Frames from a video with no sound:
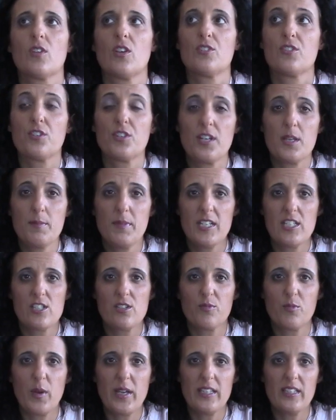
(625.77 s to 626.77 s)
30 minutes
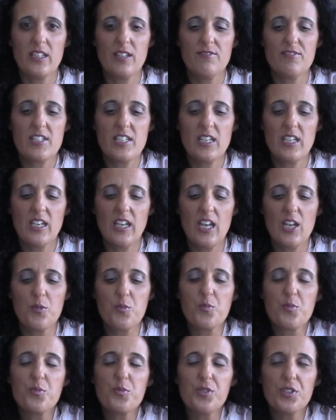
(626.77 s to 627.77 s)
of weightlifting,
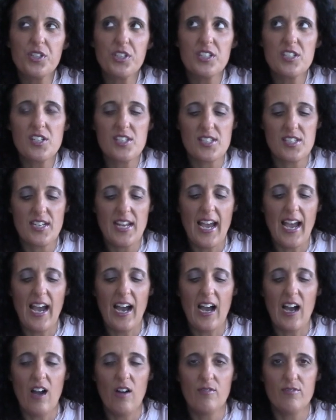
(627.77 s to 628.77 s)
it really doesn't
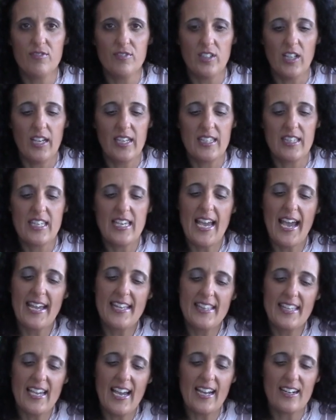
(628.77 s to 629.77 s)
have like the
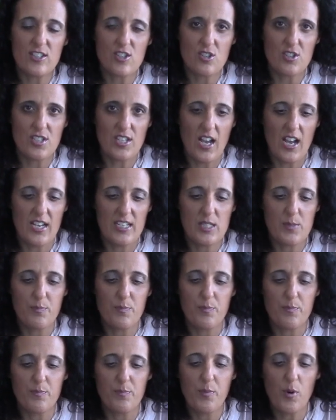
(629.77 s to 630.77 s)
exercise
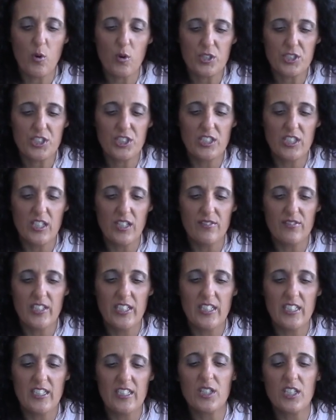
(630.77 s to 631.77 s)
portion of
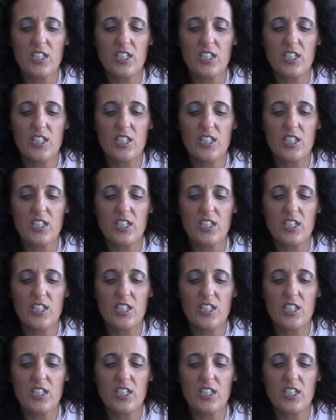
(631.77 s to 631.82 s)
it.